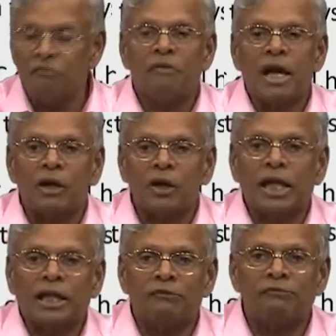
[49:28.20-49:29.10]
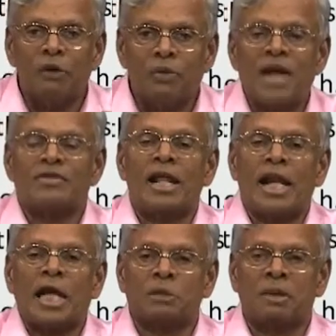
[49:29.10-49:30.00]
We are looking at the foundational
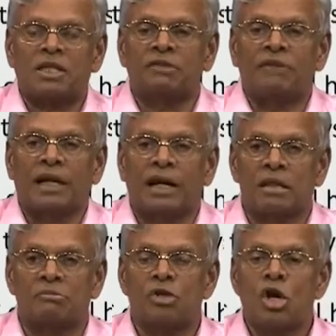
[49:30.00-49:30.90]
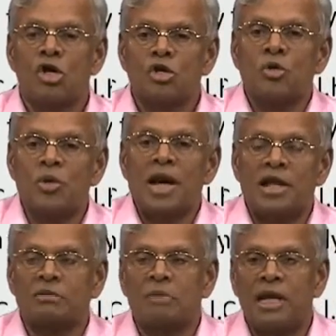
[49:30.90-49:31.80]
aspects of algorithms to do data
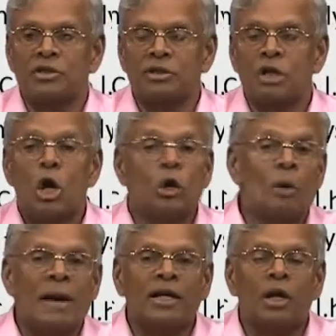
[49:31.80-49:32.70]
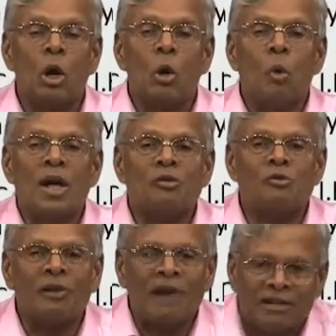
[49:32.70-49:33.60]
assimilation, no matter what
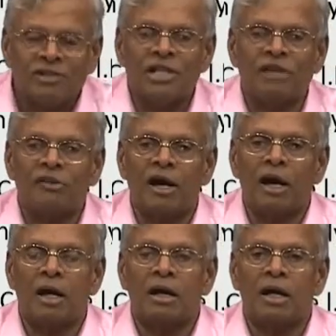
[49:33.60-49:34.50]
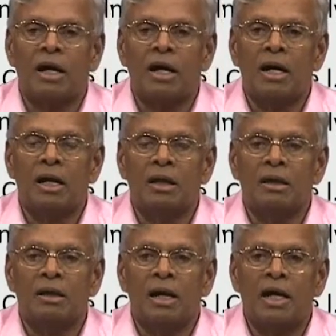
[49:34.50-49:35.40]
variety of
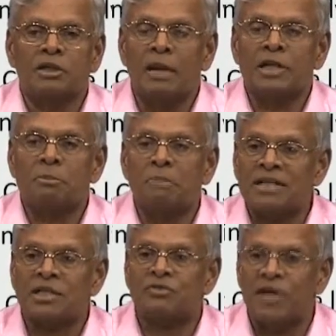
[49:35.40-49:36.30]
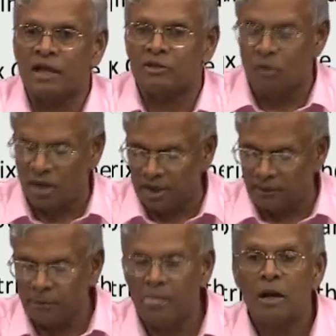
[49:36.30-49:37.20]
assimilation process we are involved in.